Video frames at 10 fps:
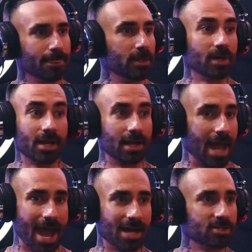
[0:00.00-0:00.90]
you get
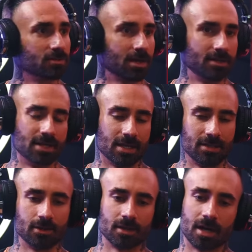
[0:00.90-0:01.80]
ads run and you get,
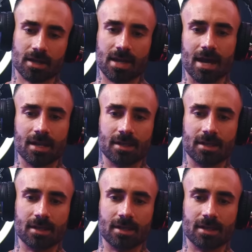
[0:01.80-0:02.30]
you know, a cut of that.